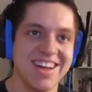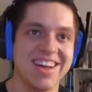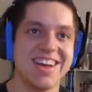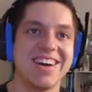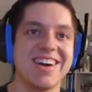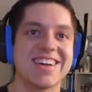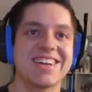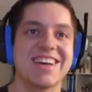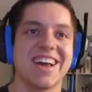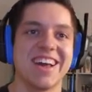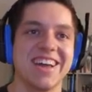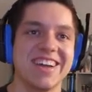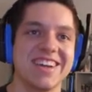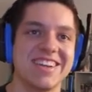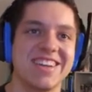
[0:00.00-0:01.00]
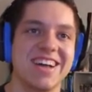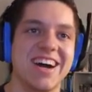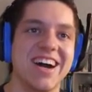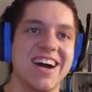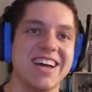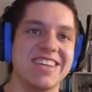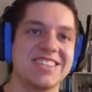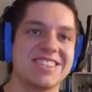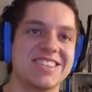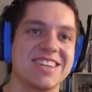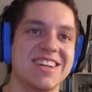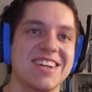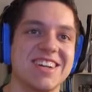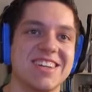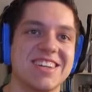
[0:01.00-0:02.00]
okay, nice.
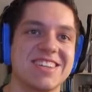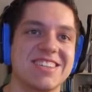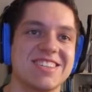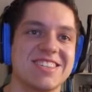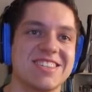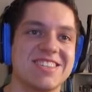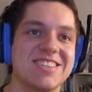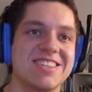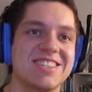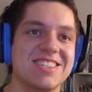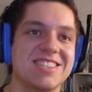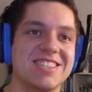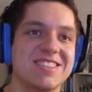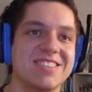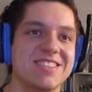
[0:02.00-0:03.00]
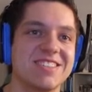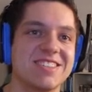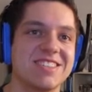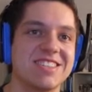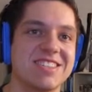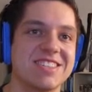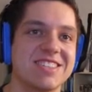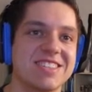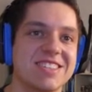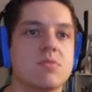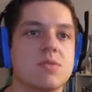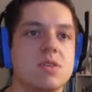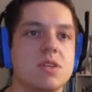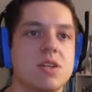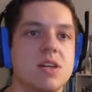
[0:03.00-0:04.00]
The choice is yours.
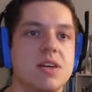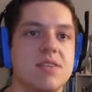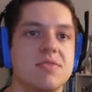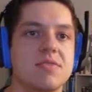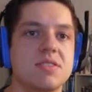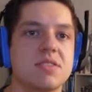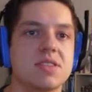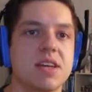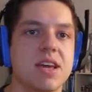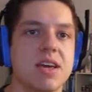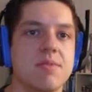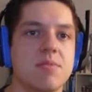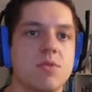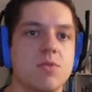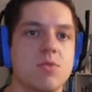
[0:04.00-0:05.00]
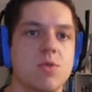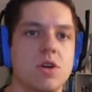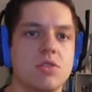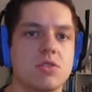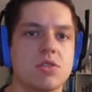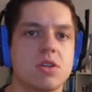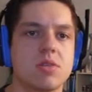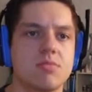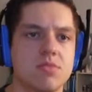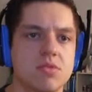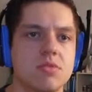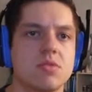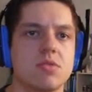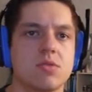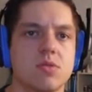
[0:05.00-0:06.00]
One life, escape, one skip.
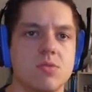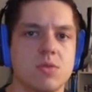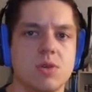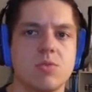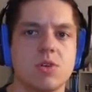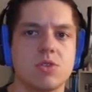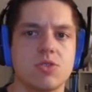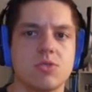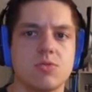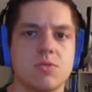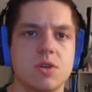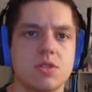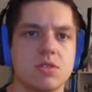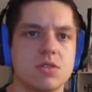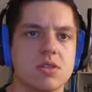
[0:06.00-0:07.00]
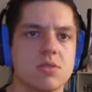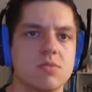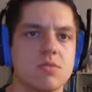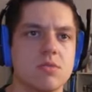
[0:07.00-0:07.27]
We want the one skip.